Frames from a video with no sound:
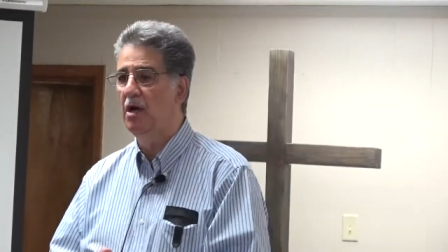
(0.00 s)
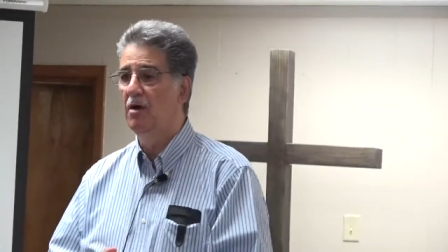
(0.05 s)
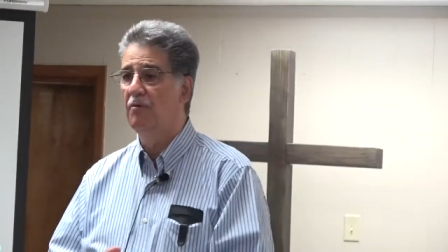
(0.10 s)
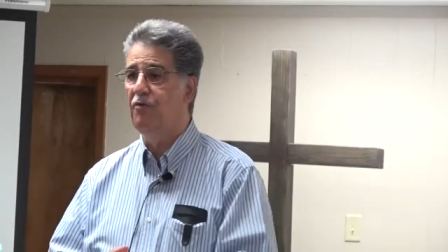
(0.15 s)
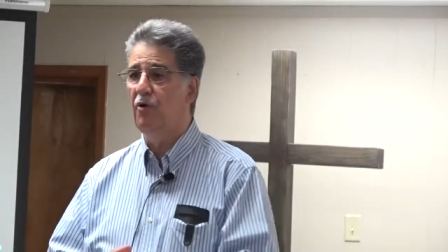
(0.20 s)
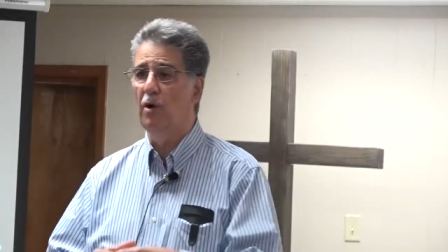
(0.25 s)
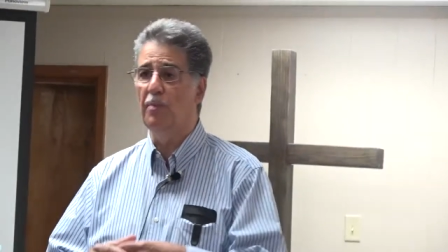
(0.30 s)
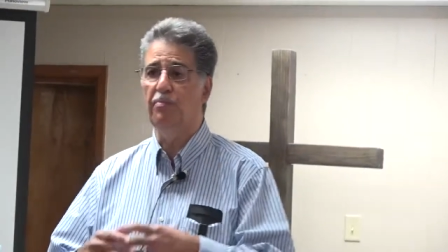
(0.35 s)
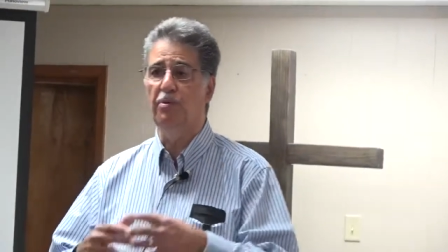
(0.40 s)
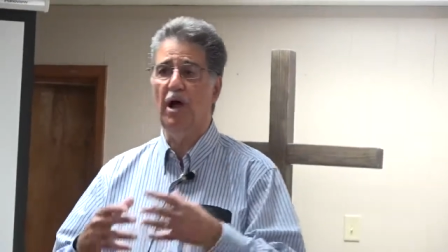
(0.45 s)

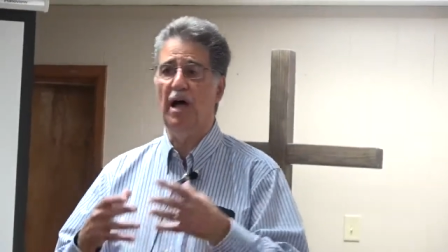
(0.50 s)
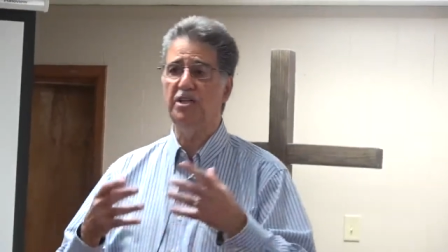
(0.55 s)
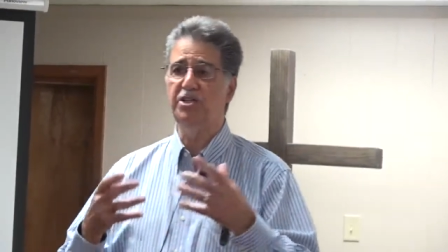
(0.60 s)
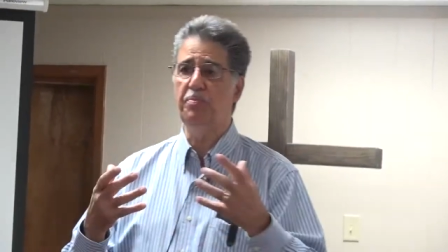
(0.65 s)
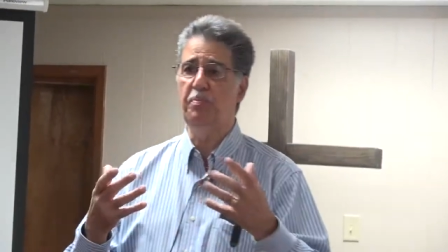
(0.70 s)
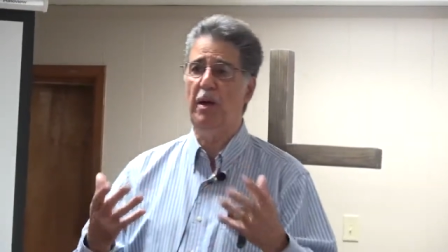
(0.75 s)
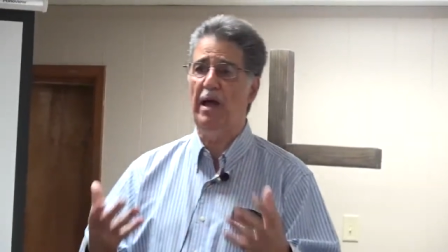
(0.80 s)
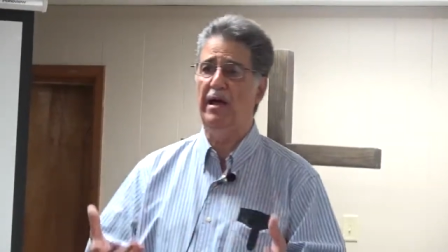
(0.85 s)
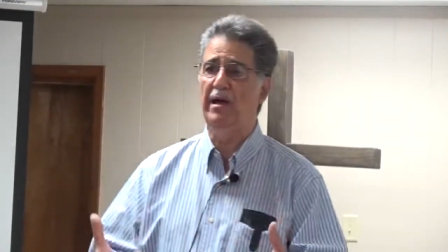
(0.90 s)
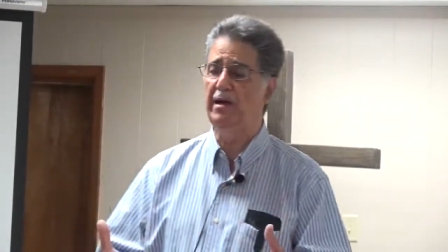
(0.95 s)
for
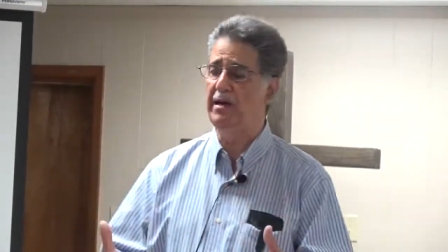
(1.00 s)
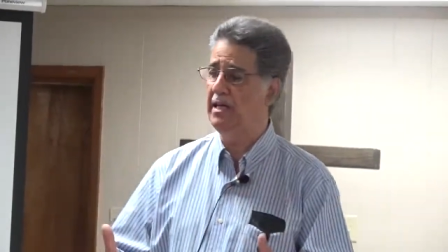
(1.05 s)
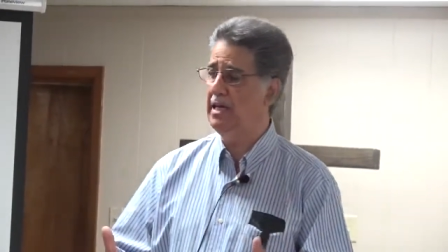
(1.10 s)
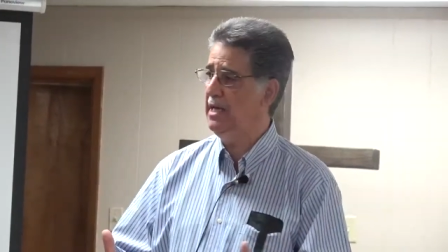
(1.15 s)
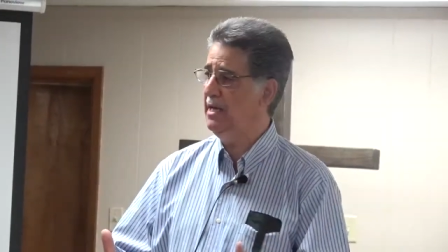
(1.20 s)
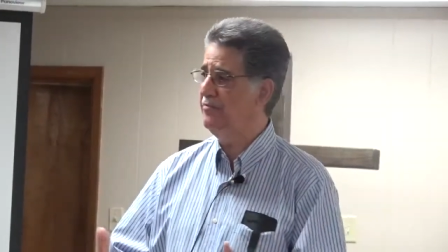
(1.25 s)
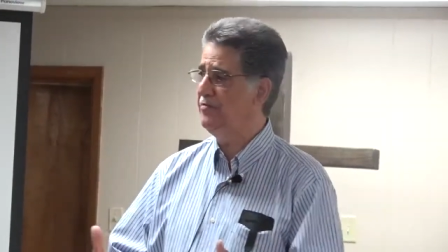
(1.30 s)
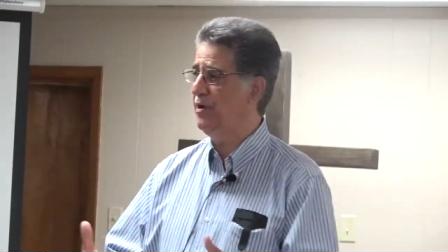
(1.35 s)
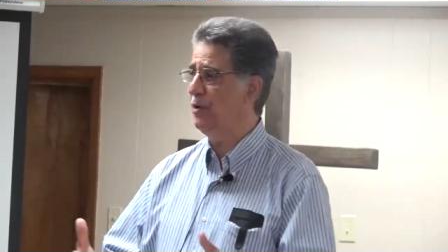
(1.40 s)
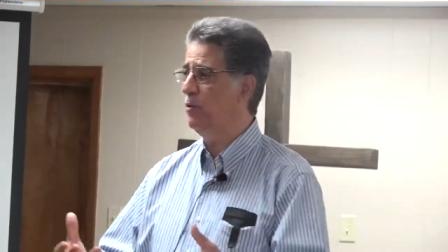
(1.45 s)
prosperity
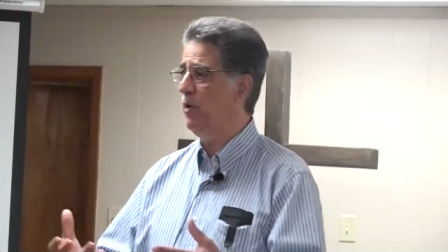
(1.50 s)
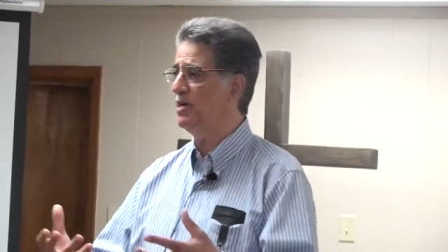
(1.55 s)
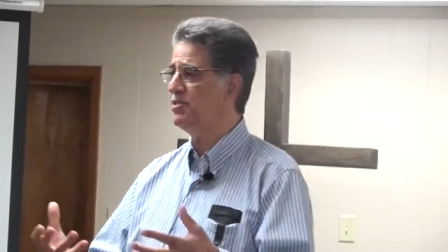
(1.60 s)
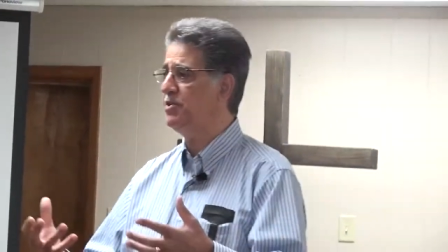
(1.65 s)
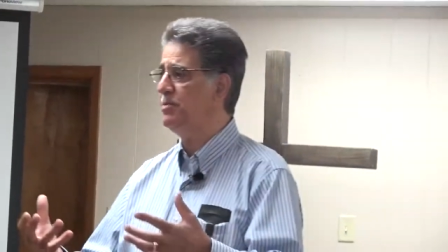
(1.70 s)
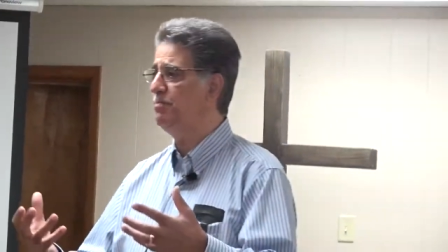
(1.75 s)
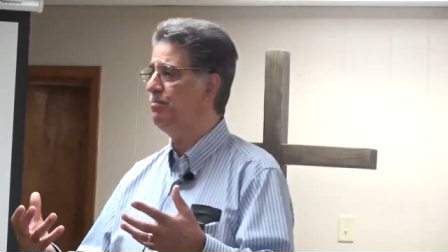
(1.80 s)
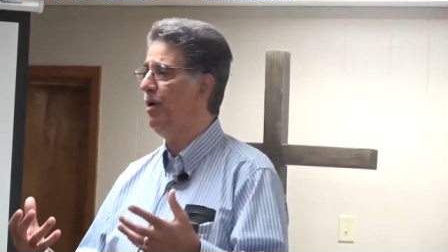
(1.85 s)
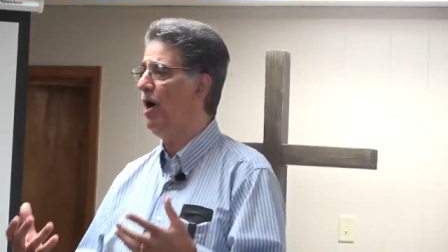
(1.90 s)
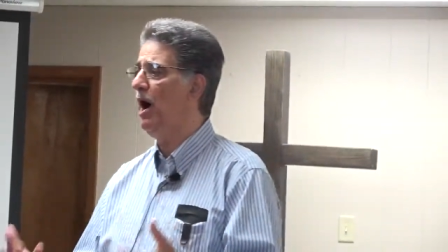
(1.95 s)
if there
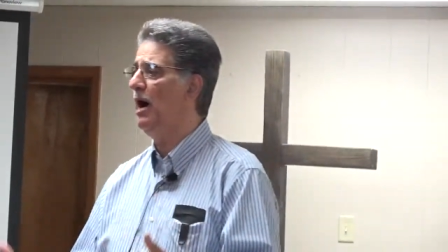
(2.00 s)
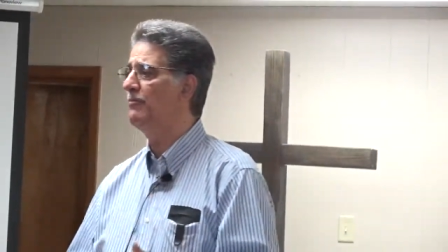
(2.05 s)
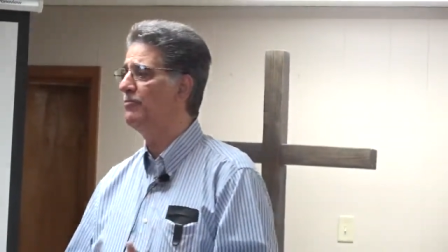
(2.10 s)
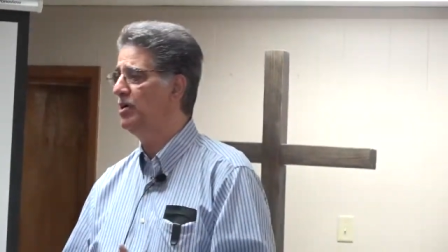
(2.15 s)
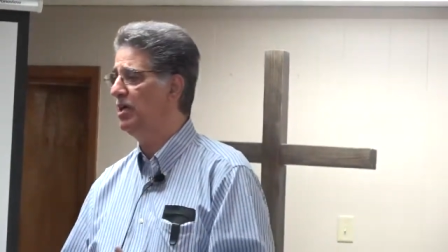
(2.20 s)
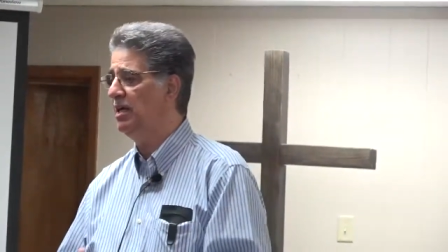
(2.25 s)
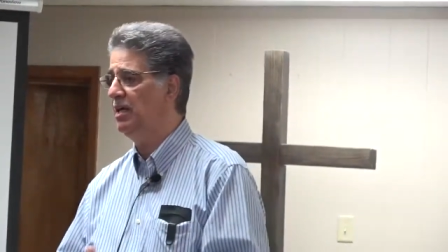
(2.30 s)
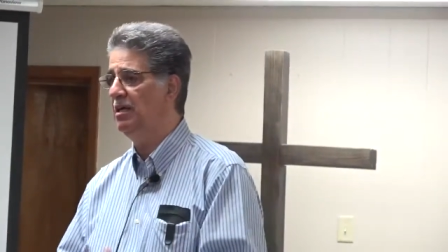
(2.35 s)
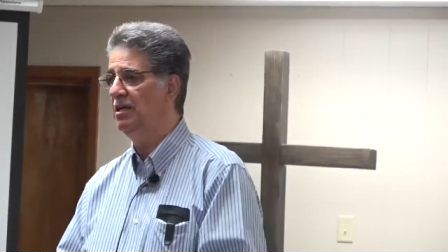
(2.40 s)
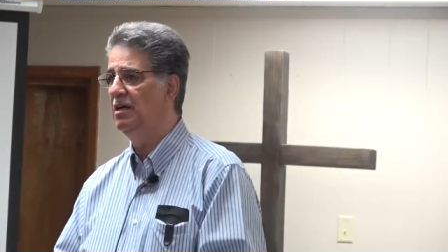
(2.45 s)
wasn't
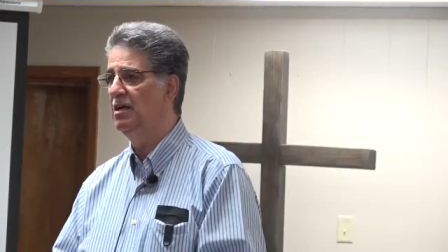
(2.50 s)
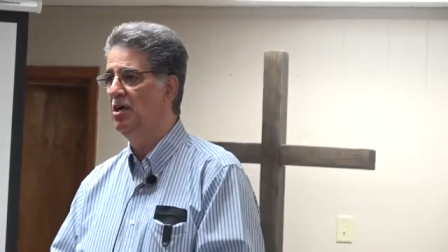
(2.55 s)
poverty.